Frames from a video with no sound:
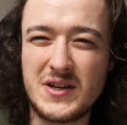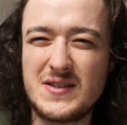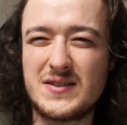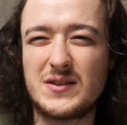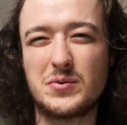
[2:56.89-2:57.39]

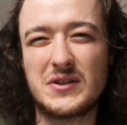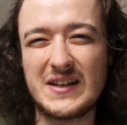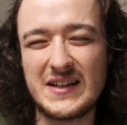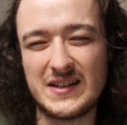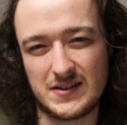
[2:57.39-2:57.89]
easy to
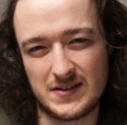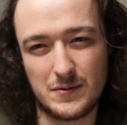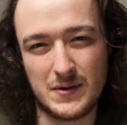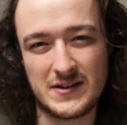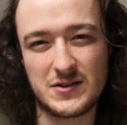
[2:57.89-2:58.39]
delete
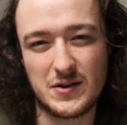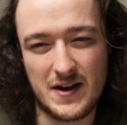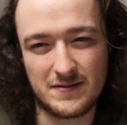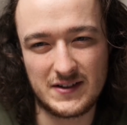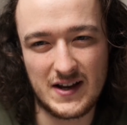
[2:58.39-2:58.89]
once you
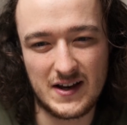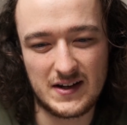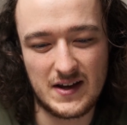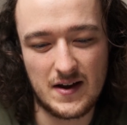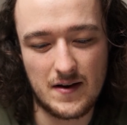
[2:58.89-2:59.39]
have that
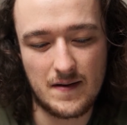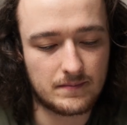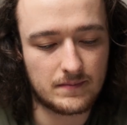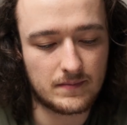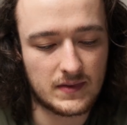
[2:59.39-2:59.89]
idea
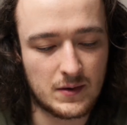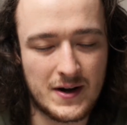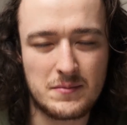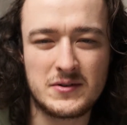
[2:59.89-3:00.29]
when I'm